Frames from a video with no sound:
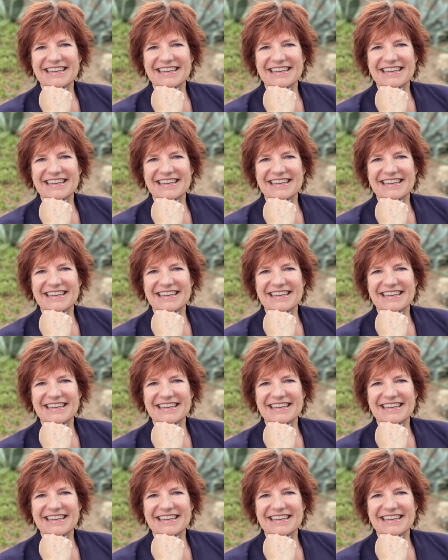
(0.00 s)

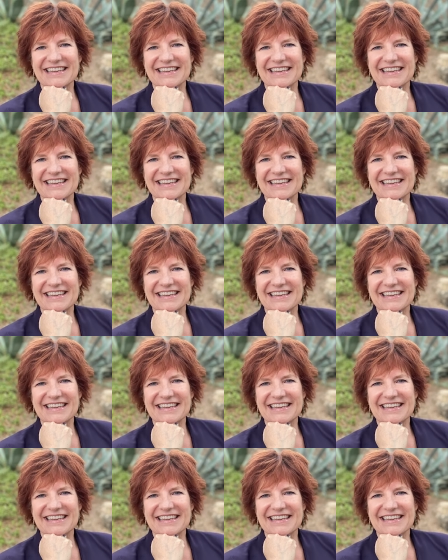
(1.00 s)

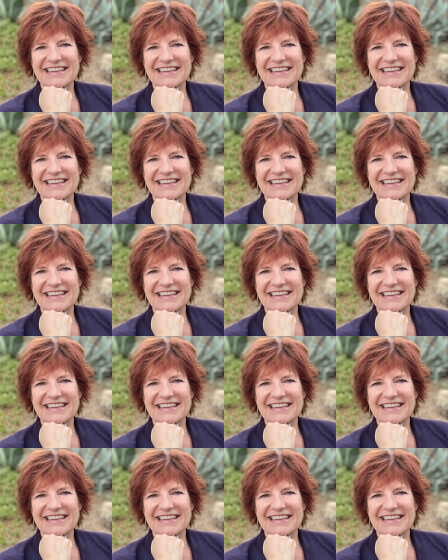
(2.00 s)

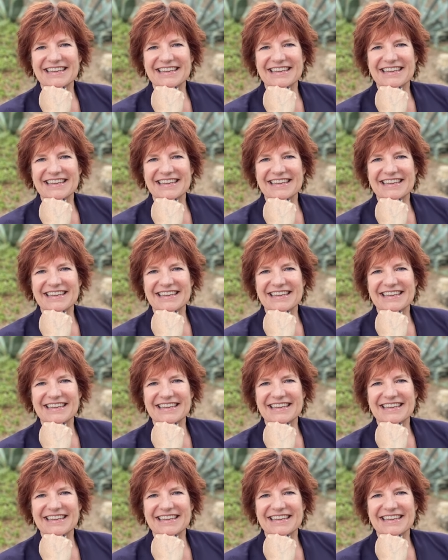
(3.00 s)

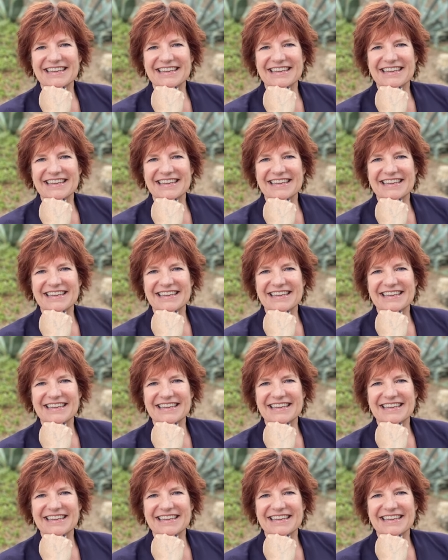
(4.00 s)

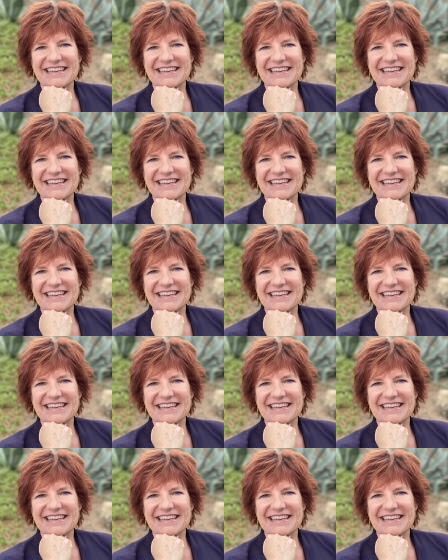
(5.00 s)

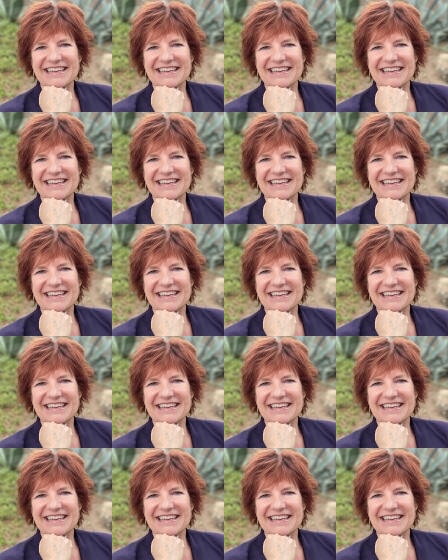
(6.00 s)
The face doesn't move, so there is nothing to read.